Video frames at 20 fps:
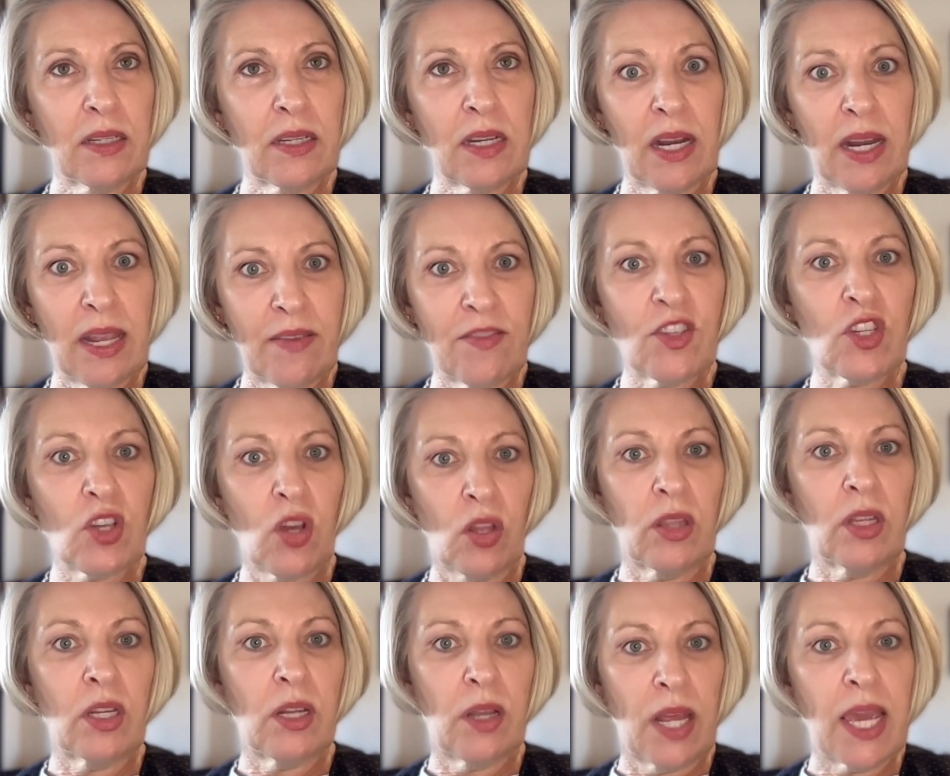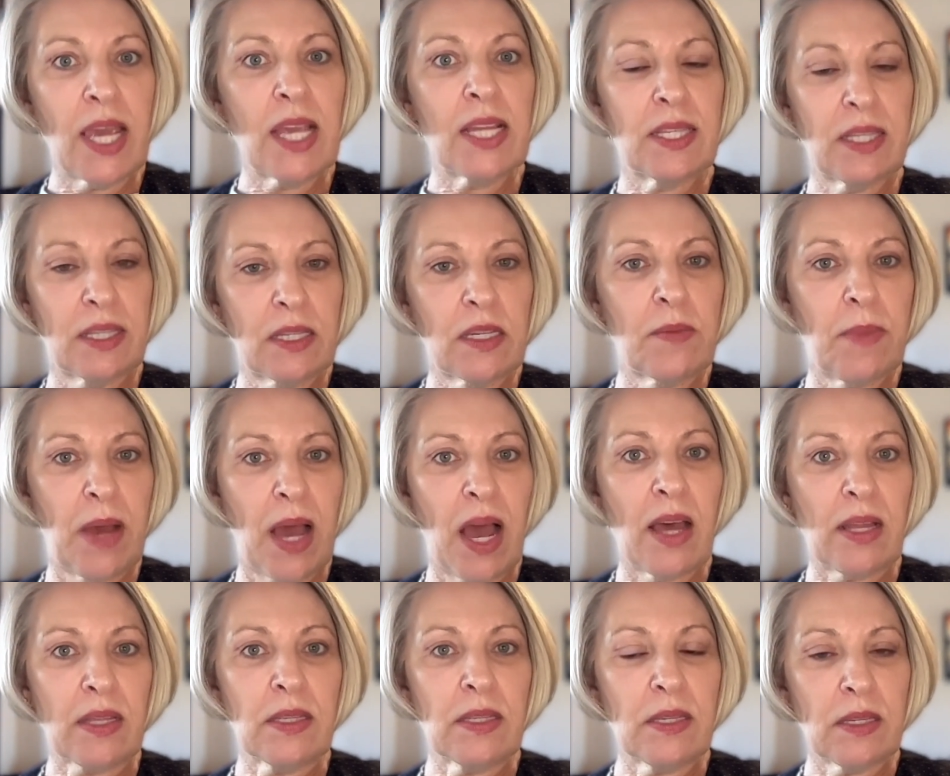delivers on the needs and
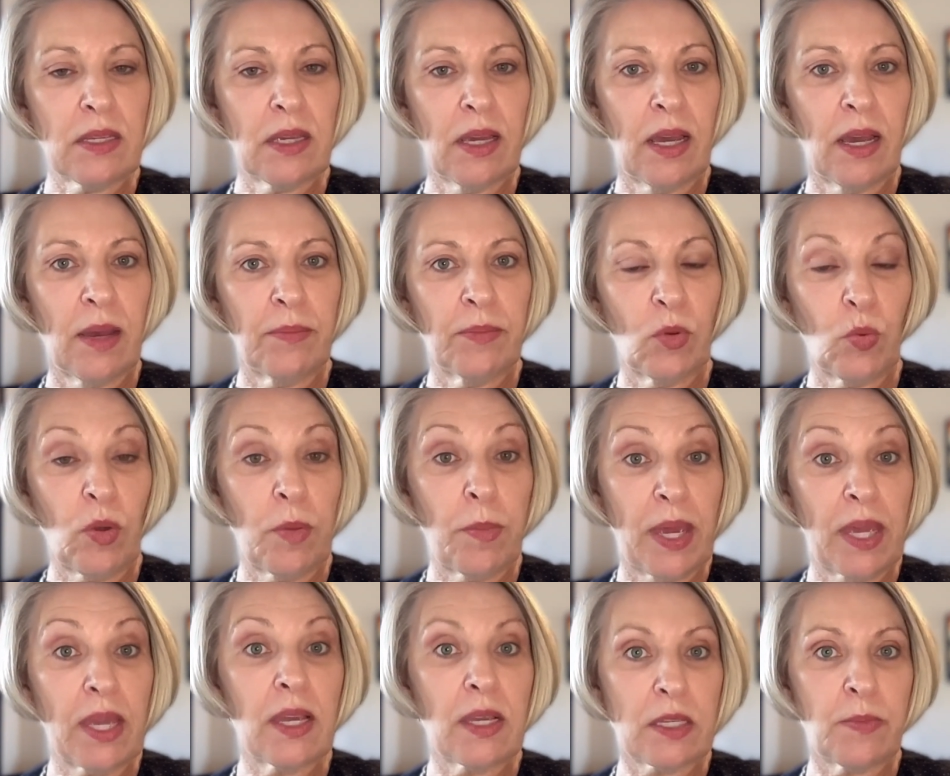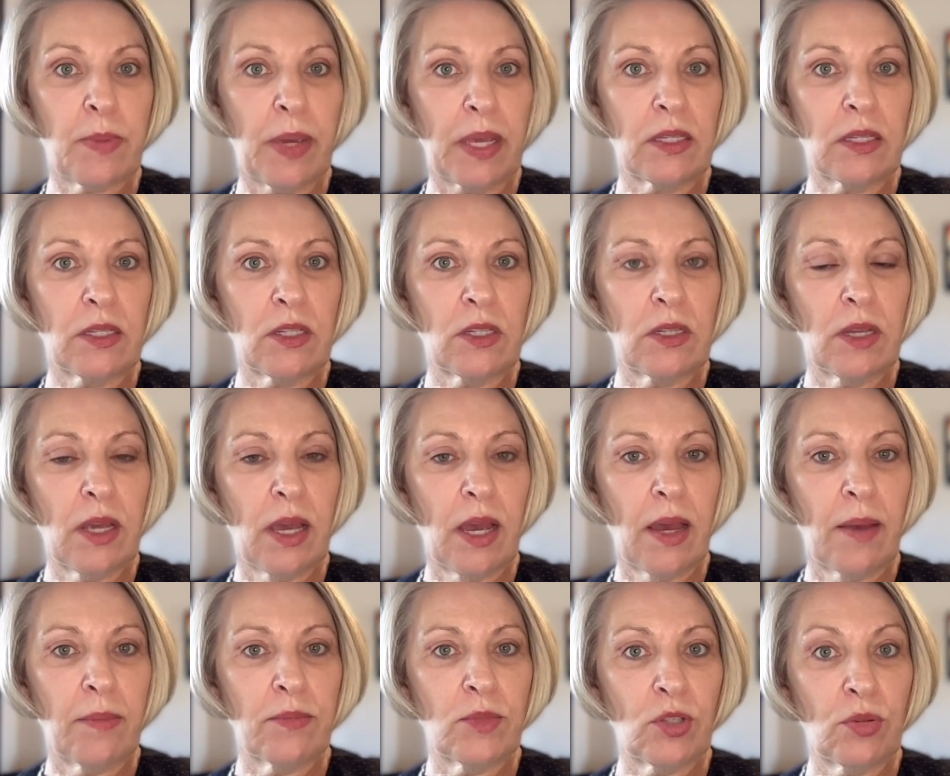demands that we're being expected
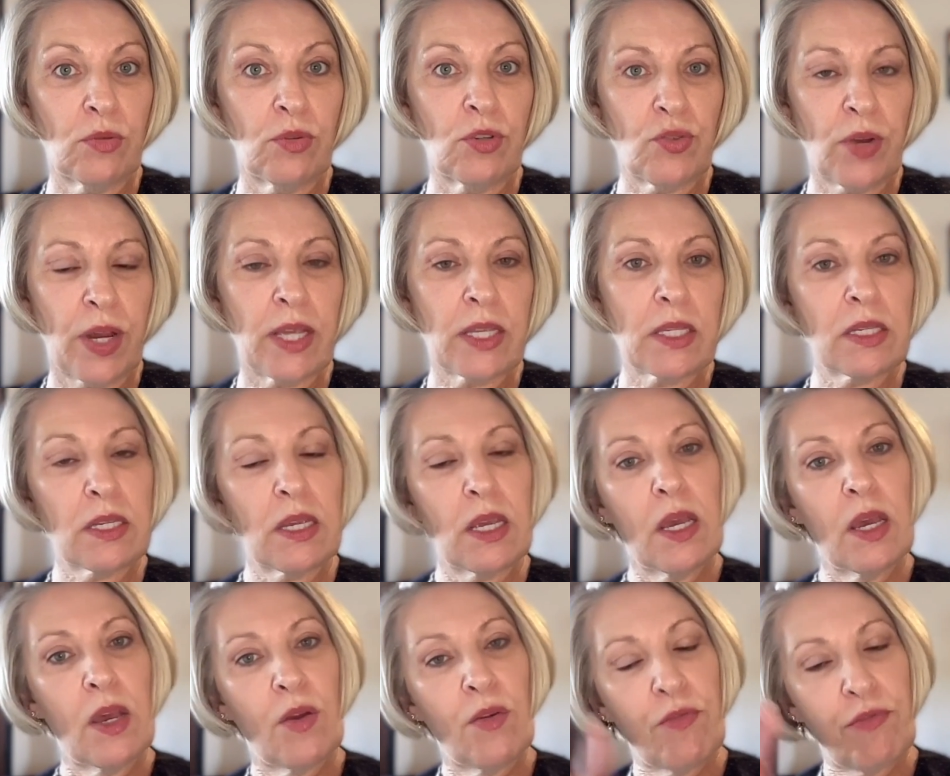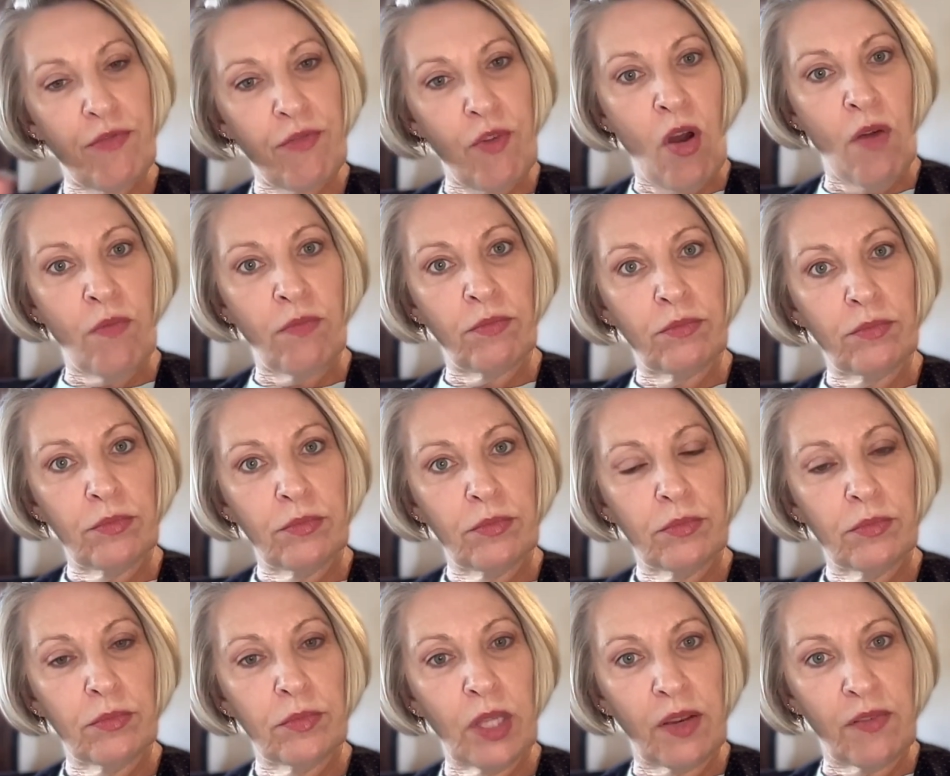to address from
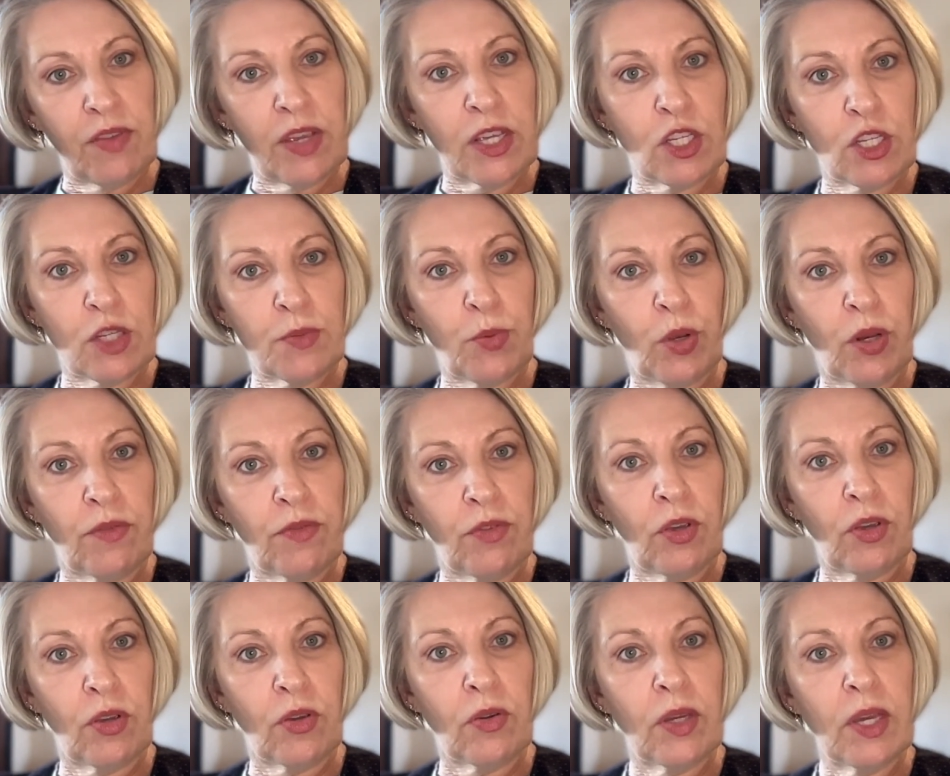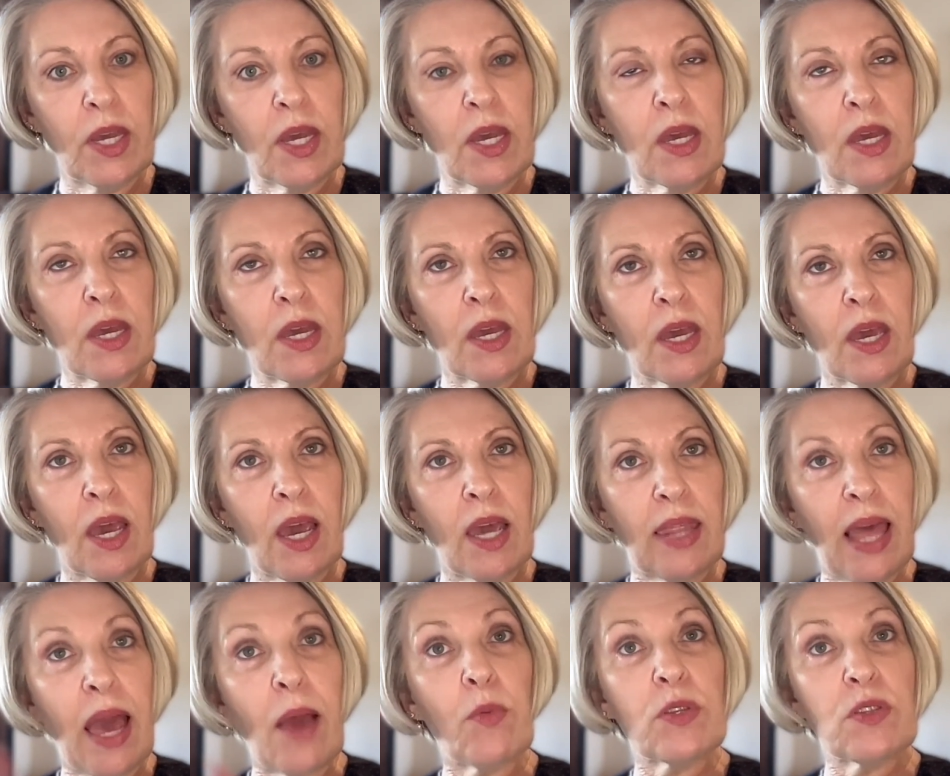the investor's point of view.
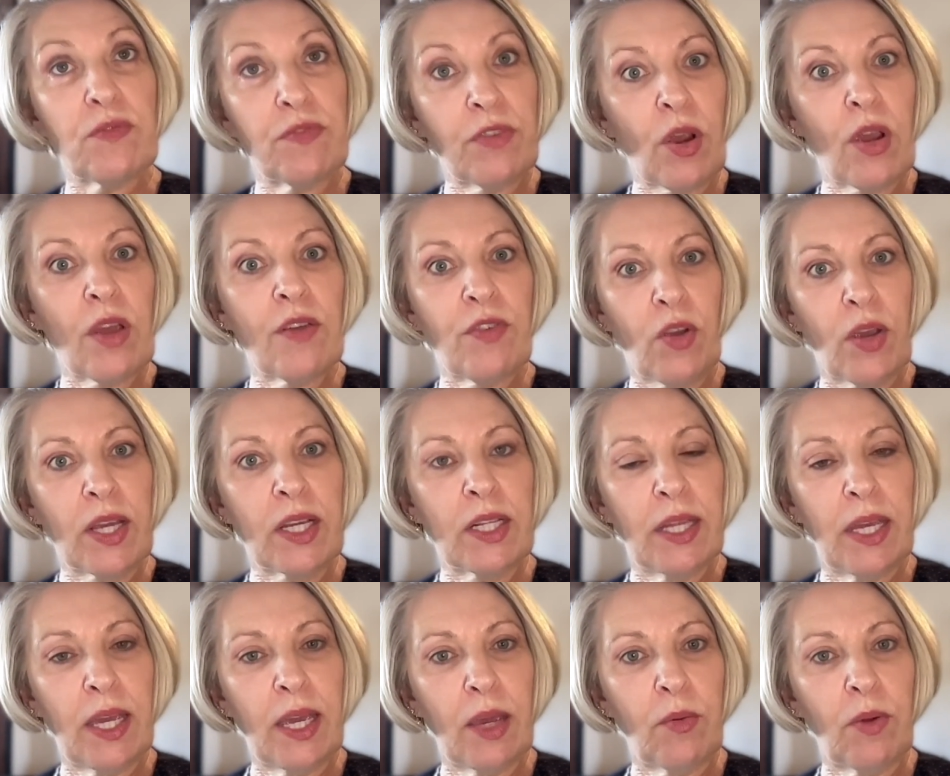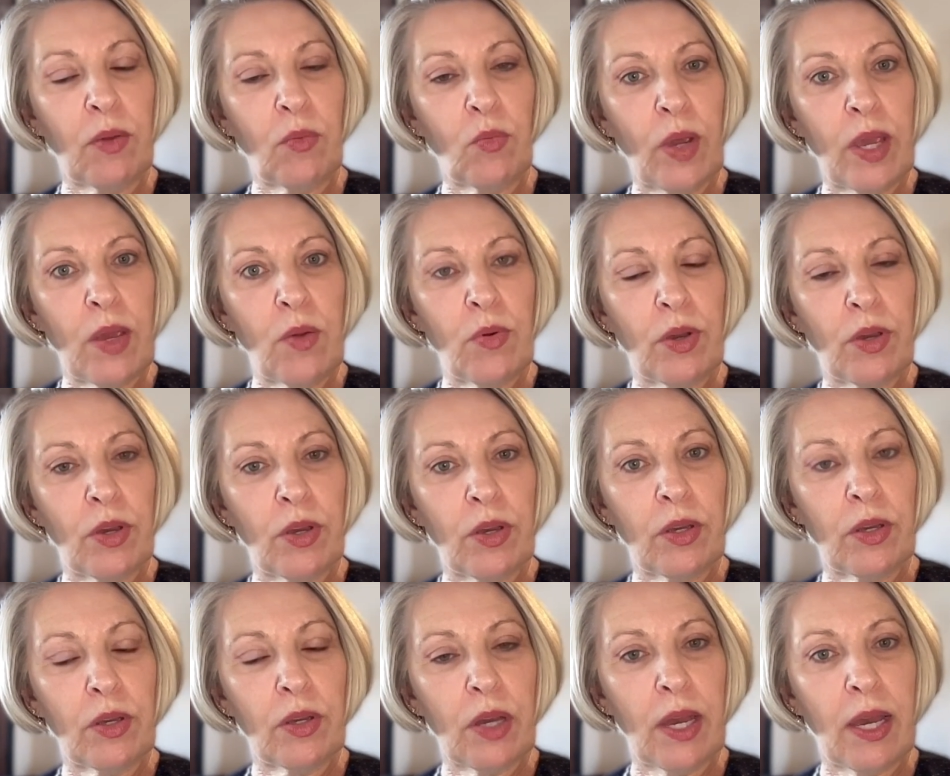And that was very, very clear when we
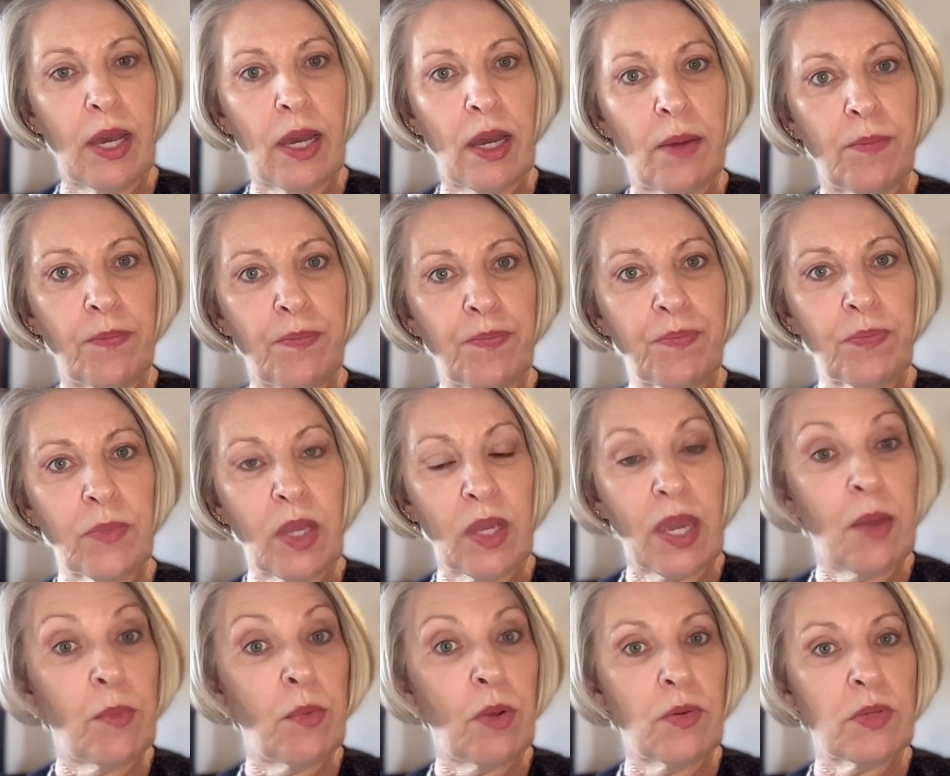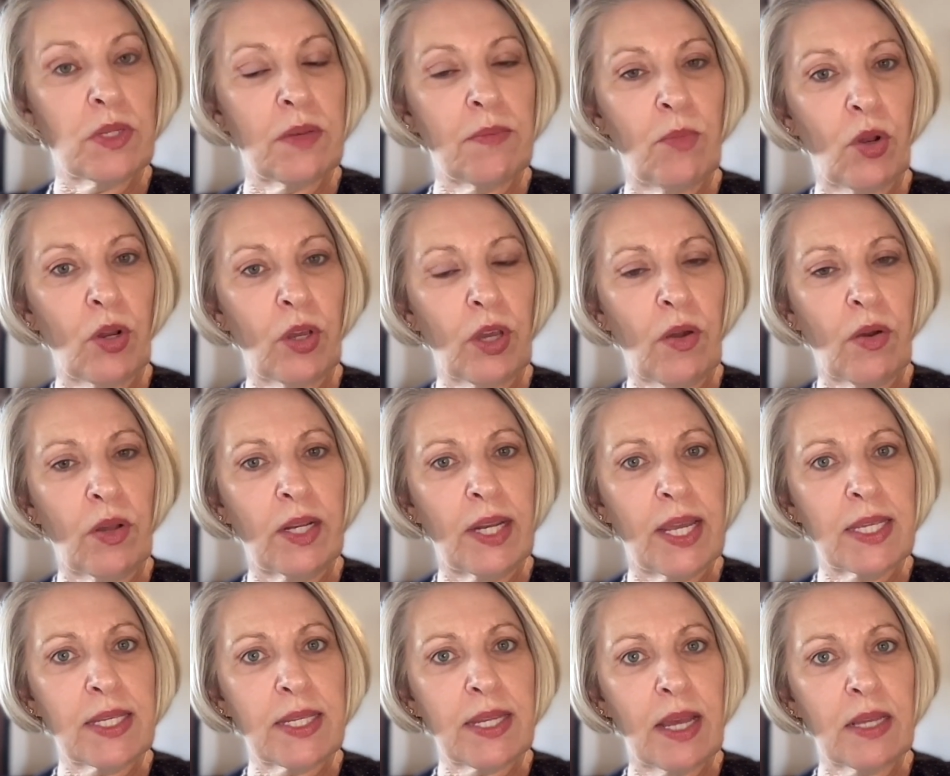were, again, when I was in Monaco and
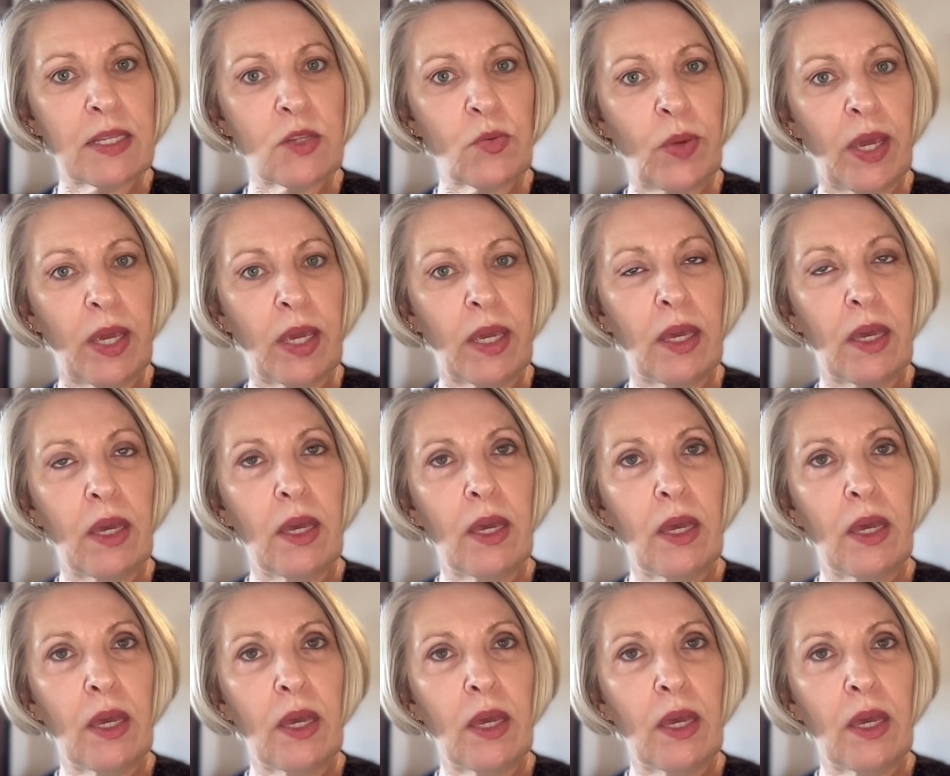Nice last week.